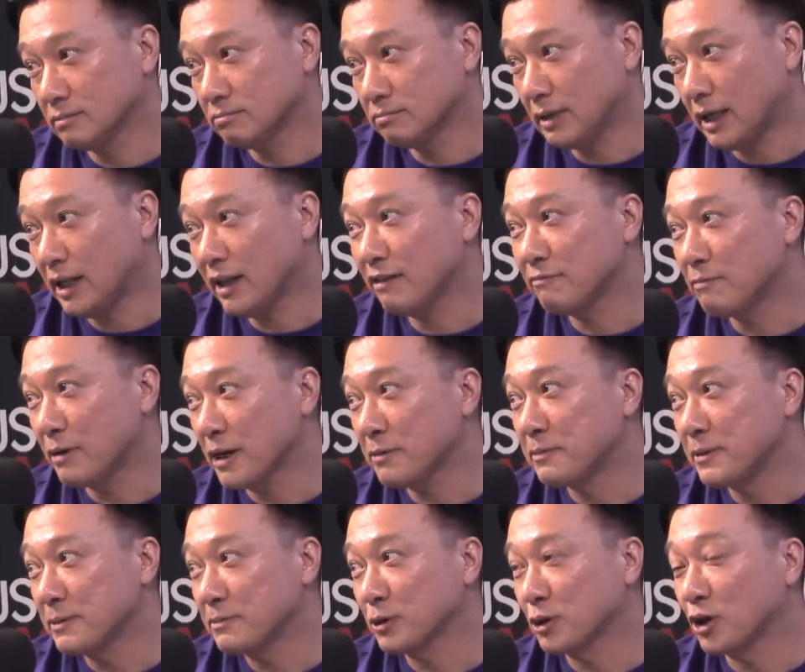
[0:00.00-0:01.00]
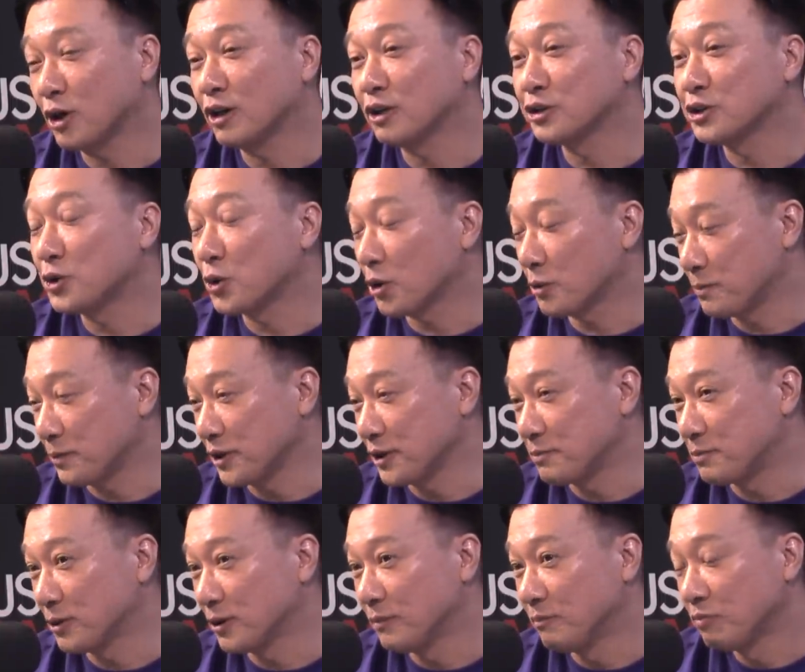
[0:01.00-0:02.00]
I'll have my what people you, call your people.
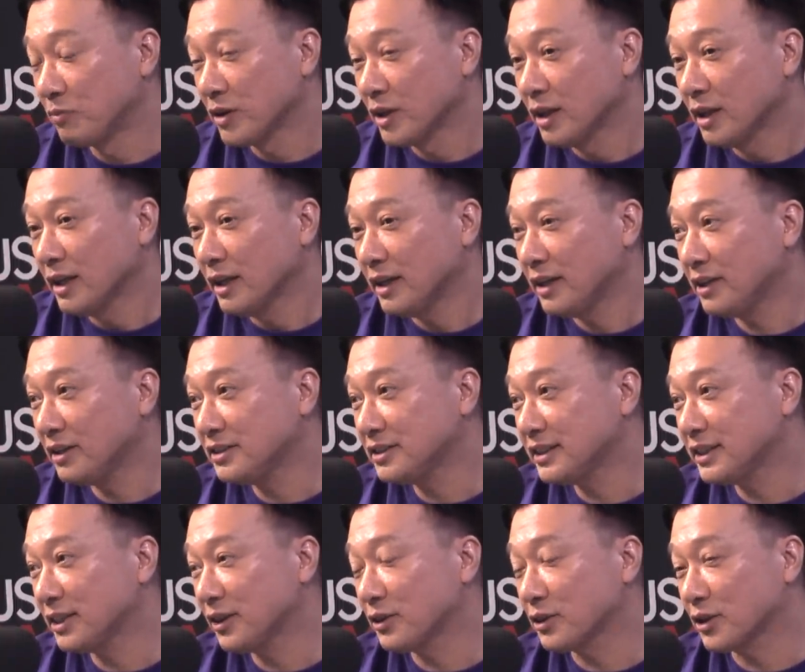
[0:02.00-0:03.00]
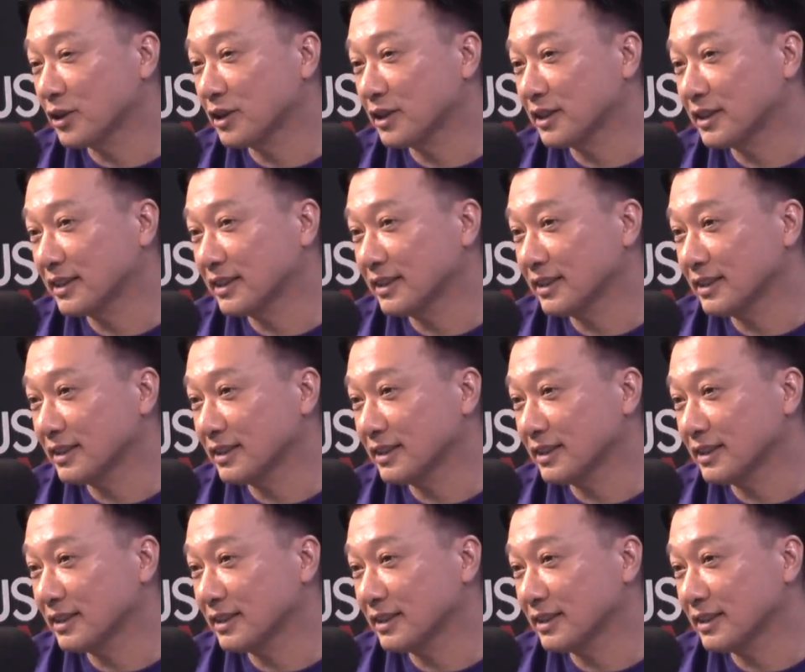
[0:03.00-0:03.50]
You mean, uh, Here's the you other. Ain't got any other